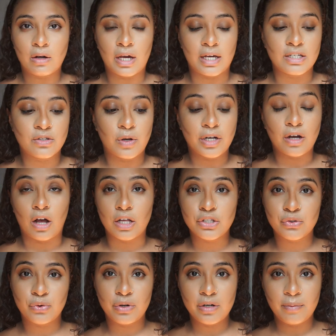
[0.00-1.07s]
Okay, so I
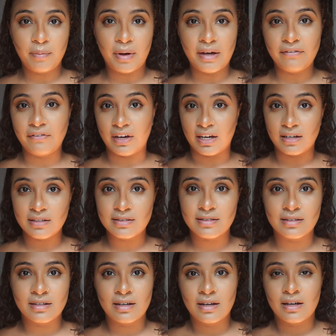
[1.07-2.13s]
contoured my face
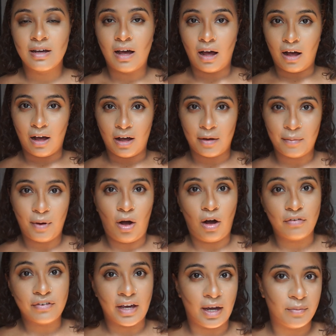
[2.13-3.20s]

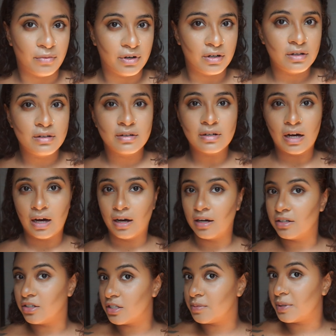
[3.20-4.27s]
off camera.
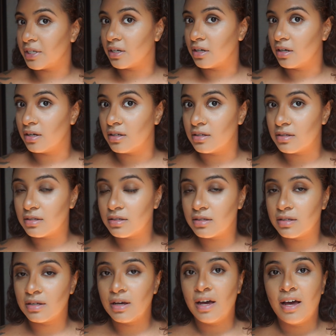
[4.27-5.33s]
Just
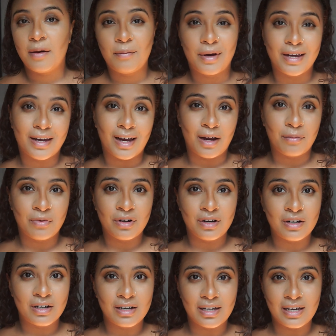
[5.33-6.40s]
because my
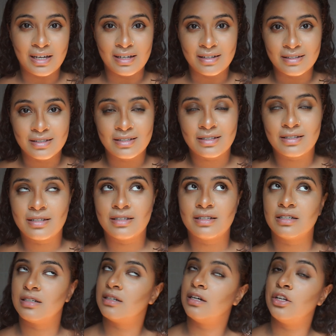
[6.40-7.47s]
camera is
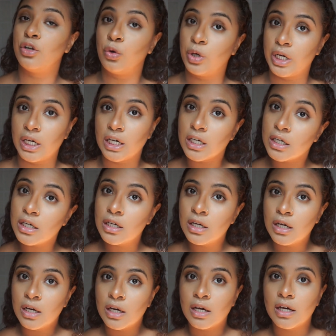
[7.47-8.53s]
annoying.
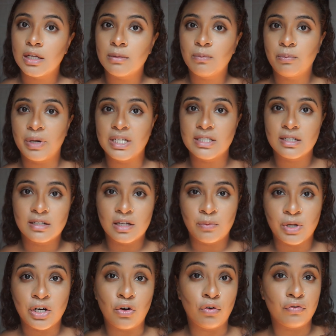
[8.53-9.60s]
It basically,
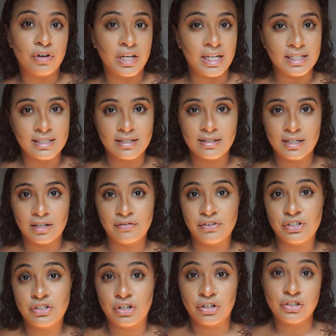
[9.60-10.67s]
when it overheats itself,
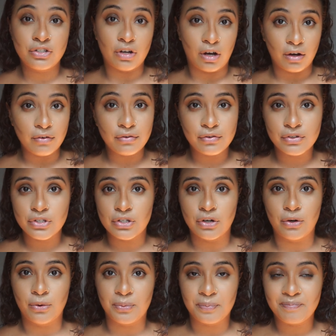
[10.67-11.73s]
it turns off.
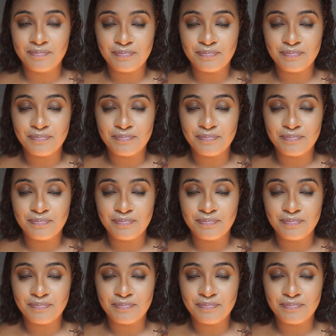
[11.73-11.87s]
So